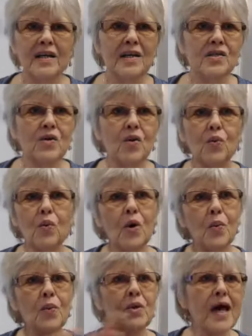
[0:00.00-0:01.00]
So
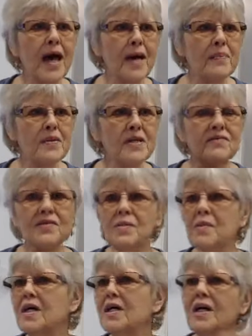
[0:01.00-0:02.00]
what would happen if
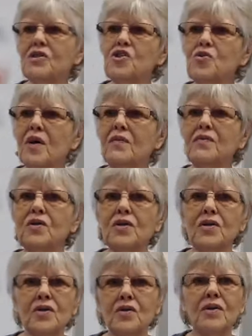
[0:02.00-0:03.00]
somebody cuts you off and you,
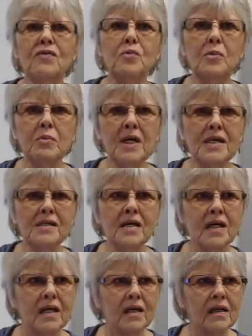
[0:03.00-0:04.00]
you give them a
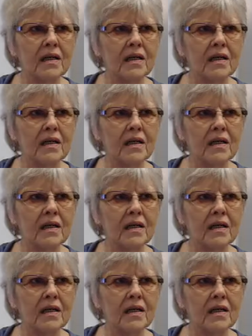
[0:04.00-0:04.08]
blessing?